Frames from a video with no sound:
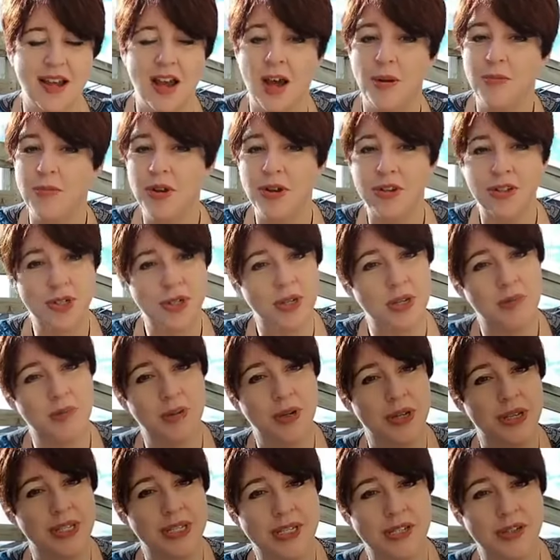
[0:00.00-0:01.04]
I'm not doing
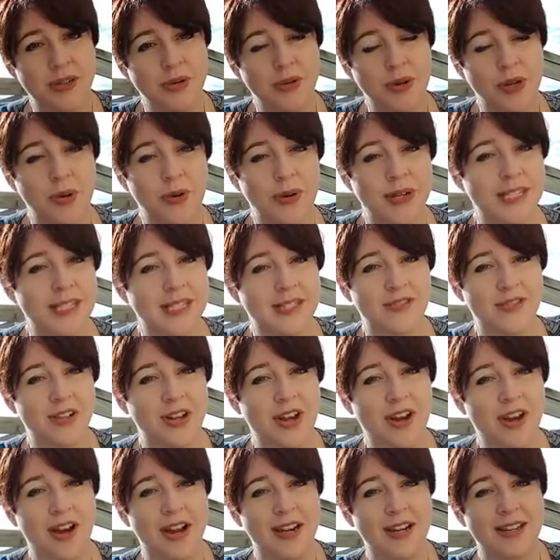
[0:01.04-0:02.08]
personal requests for
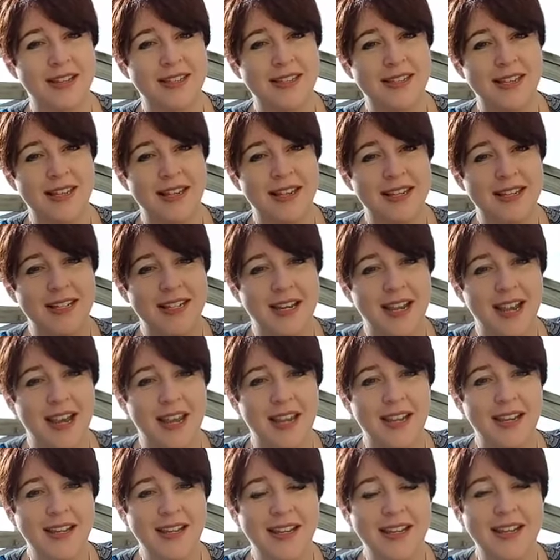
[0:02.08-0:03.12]
guidance here
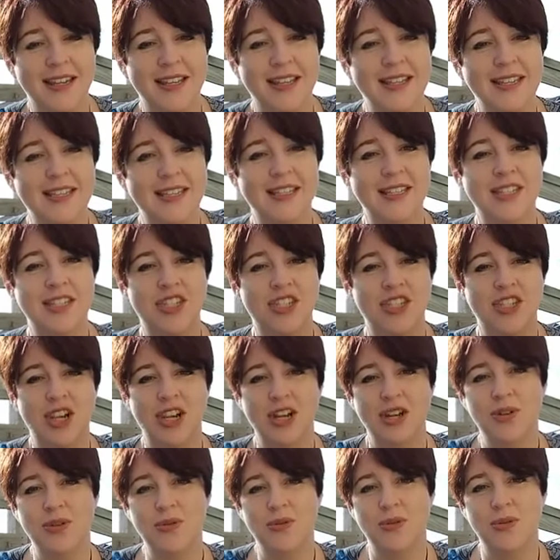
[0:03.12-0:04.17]
today. This is
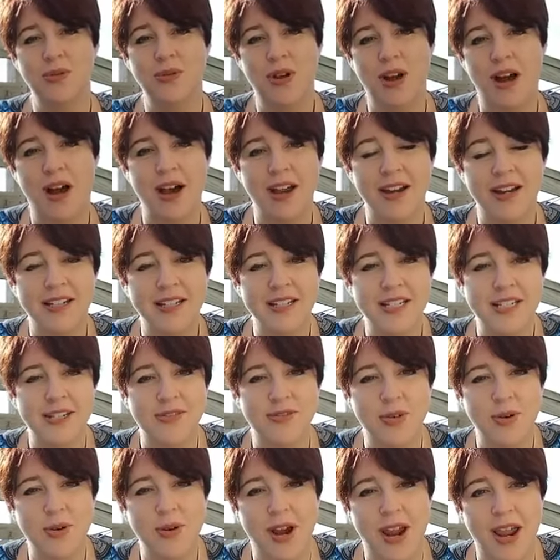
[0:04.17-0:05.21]
general guidance
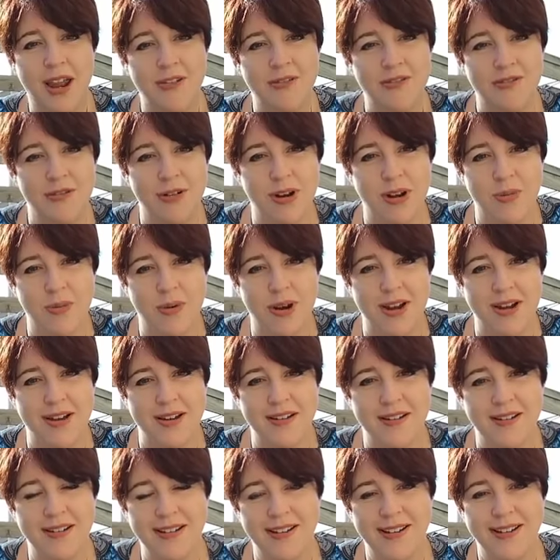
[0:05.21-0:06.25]
for
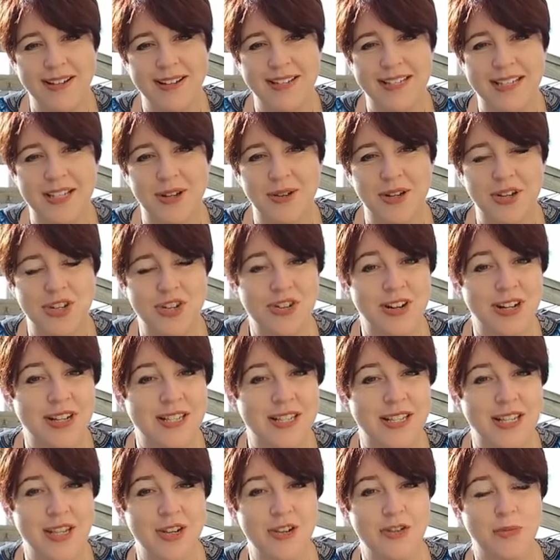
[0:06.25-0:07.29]
everyone. So I
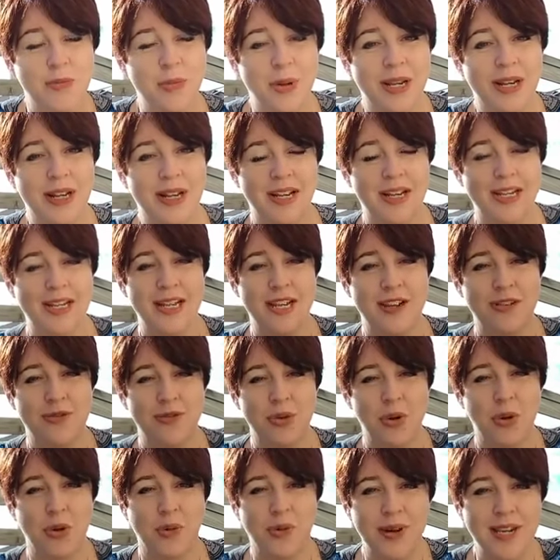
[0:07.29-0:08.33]
trust that you've been led here
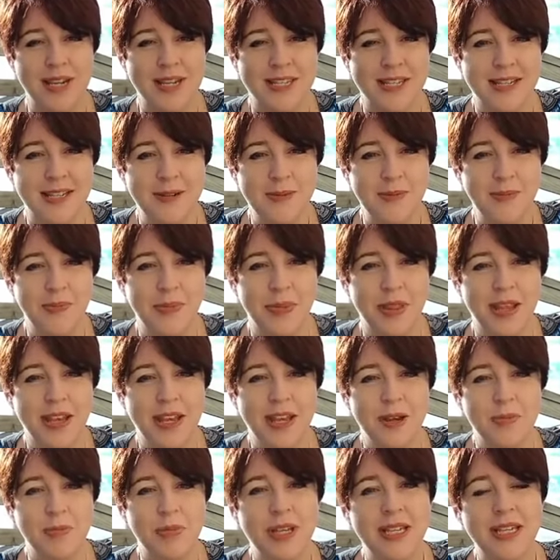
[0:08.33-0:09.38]
for a reason.
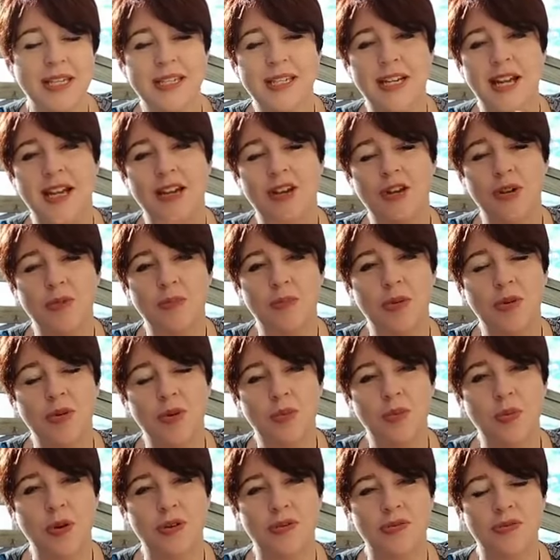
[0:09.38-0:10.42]
Please take on board
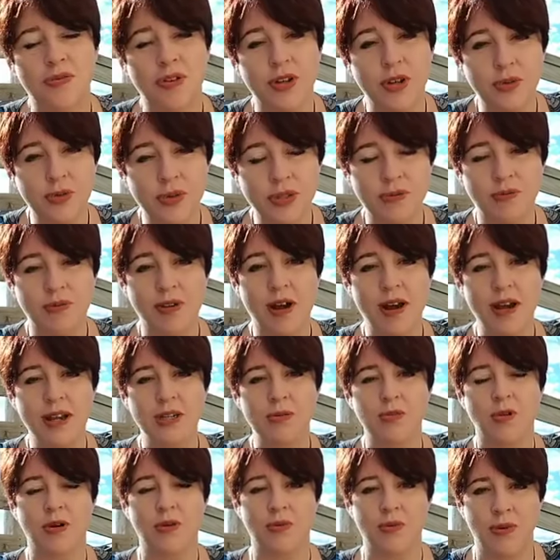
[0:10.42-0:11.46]
what feels right,
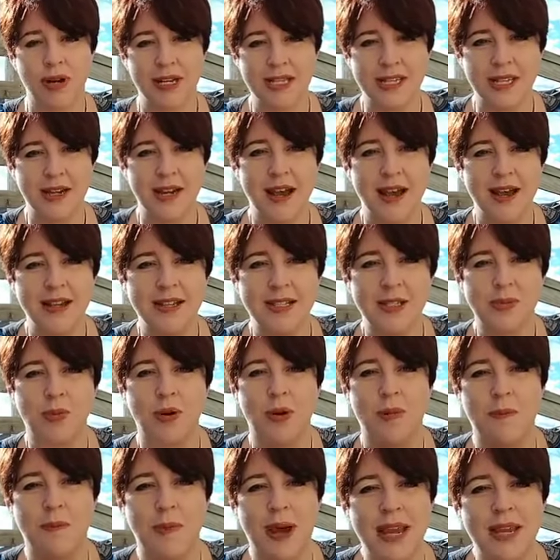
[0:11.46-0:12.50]
what resonates,
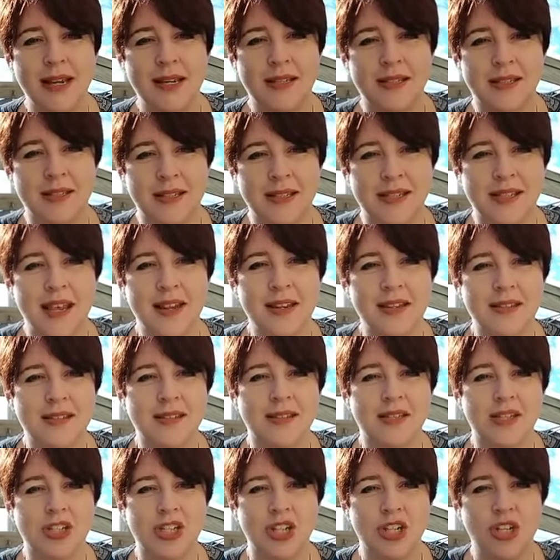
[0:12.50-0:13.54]
what makes
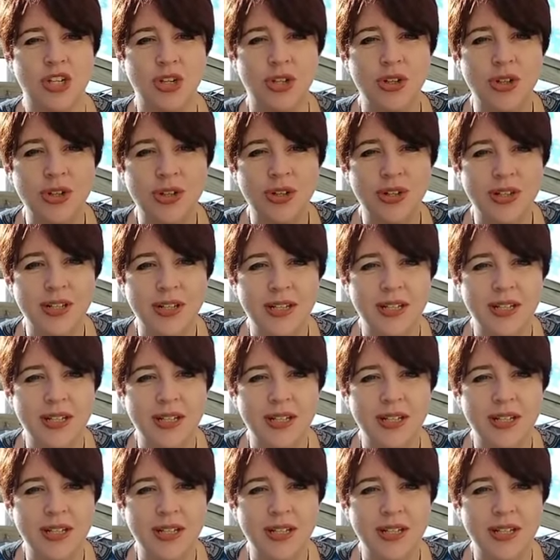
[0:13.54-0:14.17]
sense to you,